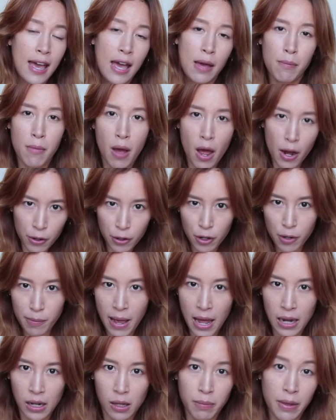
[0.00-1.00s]
And
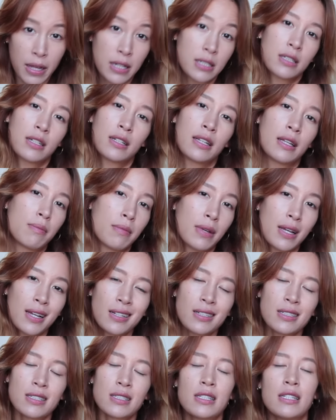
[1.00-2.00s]
monochromatic basically
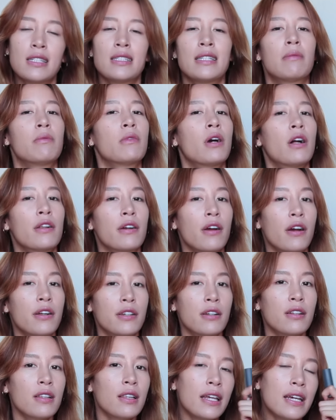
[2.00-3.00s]
means the same color on
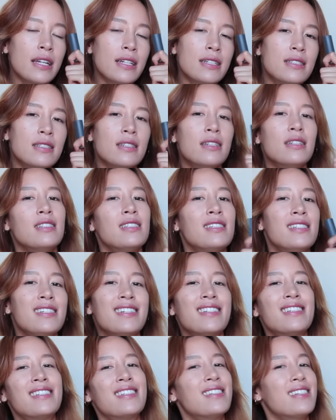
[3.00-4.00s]
your lids,
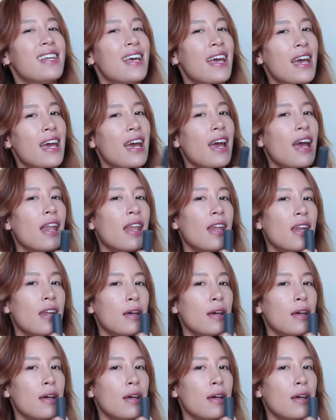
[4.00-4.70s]
cheeks, and